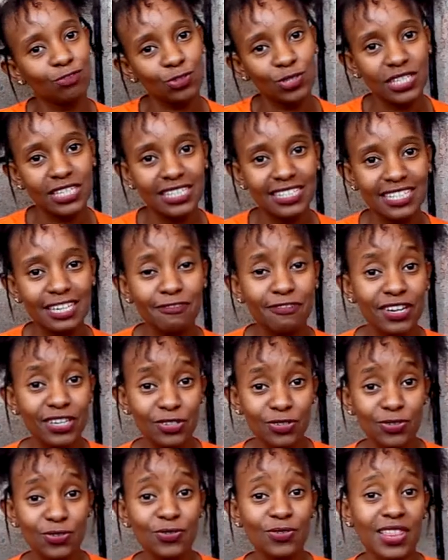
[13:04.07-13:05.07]
one, if I
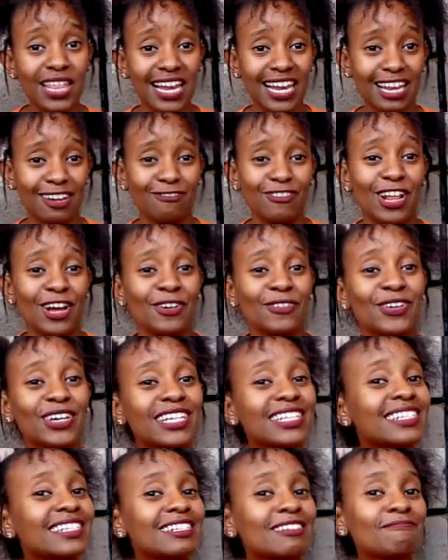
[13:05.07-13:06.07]
don't know their love
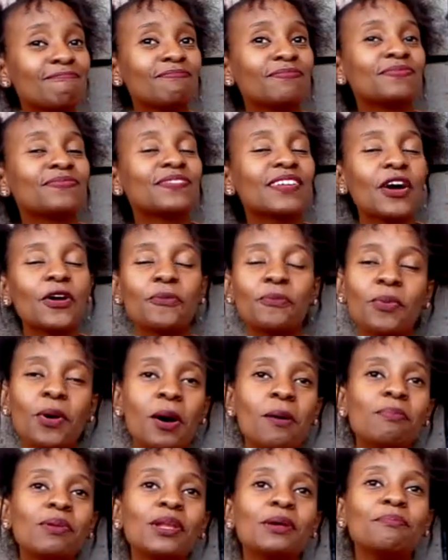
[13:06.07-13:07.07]
language, I'll
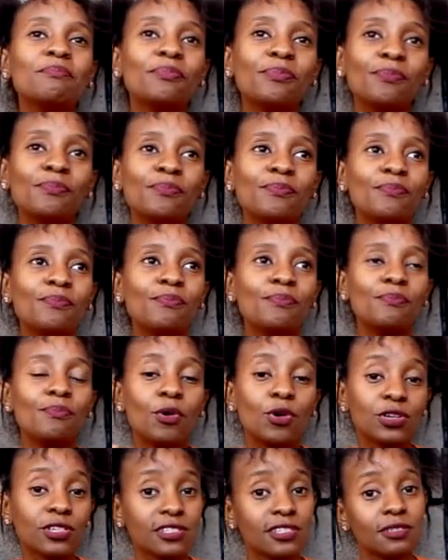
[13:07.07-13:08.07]
probably
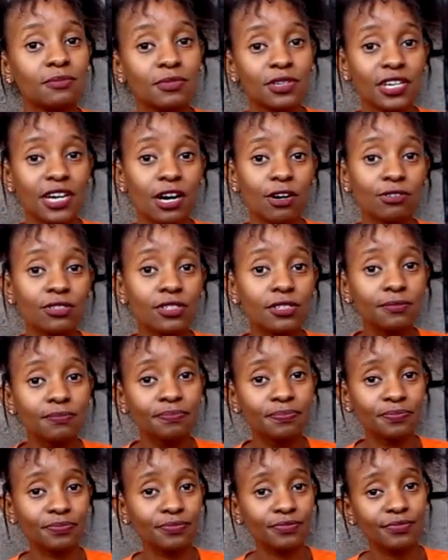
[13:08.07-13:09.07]
boss them around
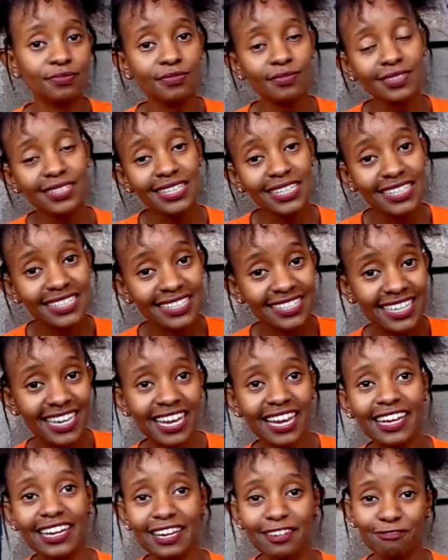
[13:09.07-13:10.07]
till
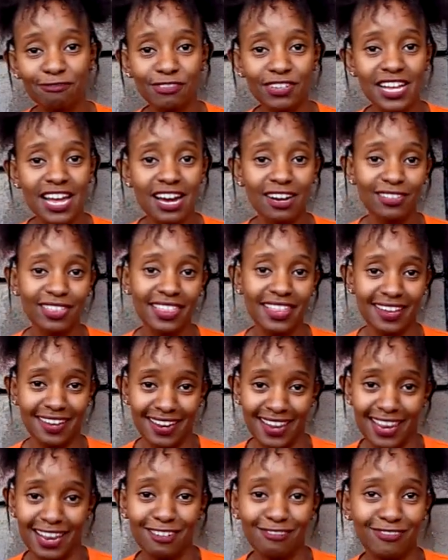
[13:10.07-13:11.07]
I can figure out their
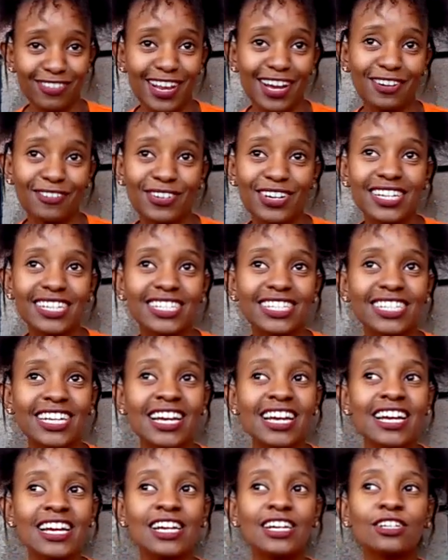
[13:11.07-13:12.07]
love language.
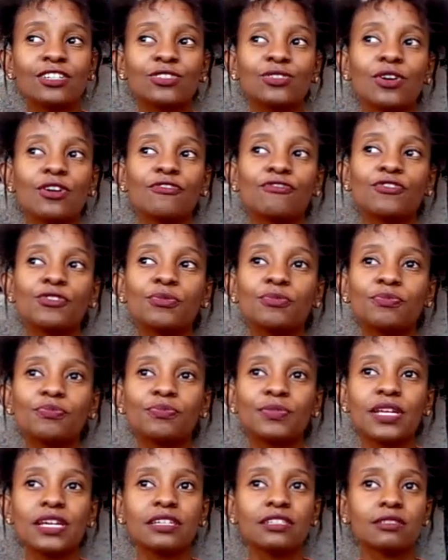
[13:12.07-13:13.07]
So a few
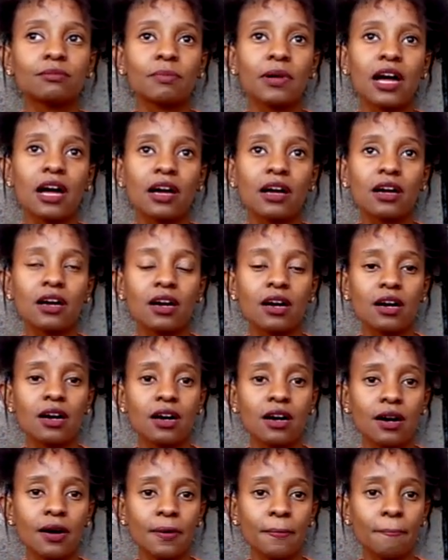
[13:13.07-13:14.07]
days back,
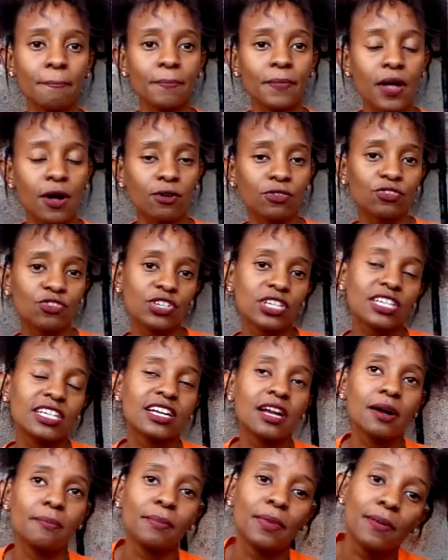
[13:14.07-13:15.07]
I was
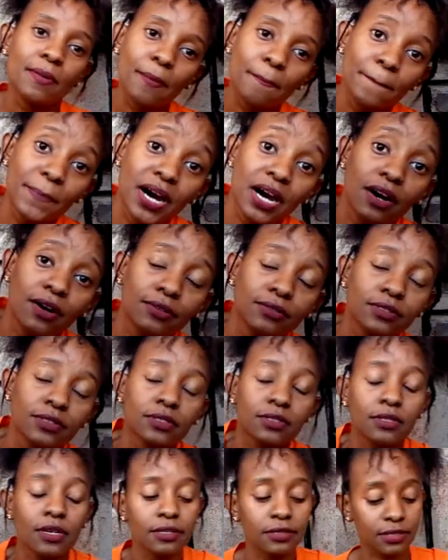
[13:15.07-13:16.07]
reading about
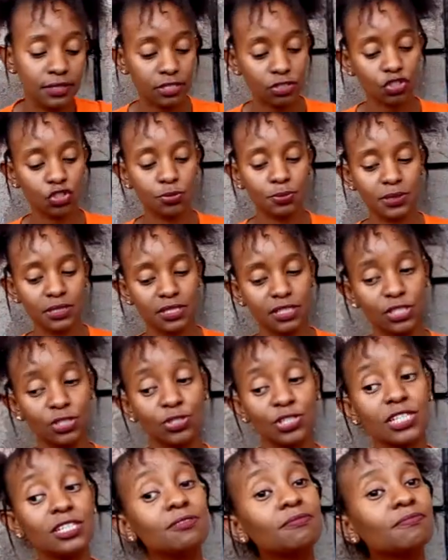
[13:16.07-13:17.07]
attachment
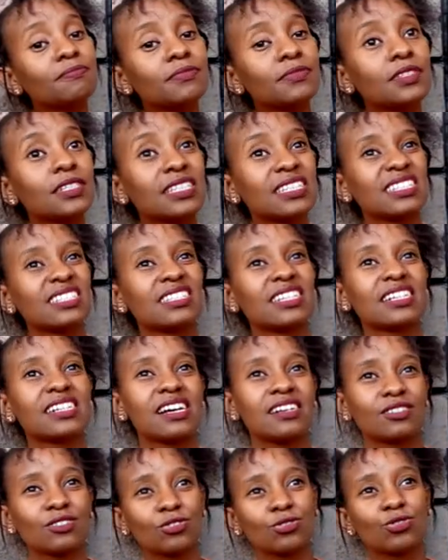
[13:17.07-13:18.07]
theory. It's a
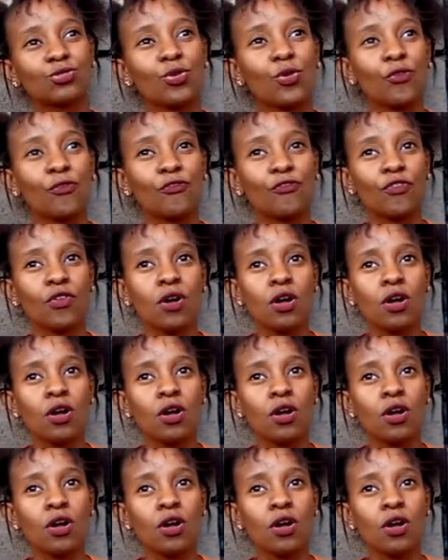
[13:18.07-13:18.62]
sort of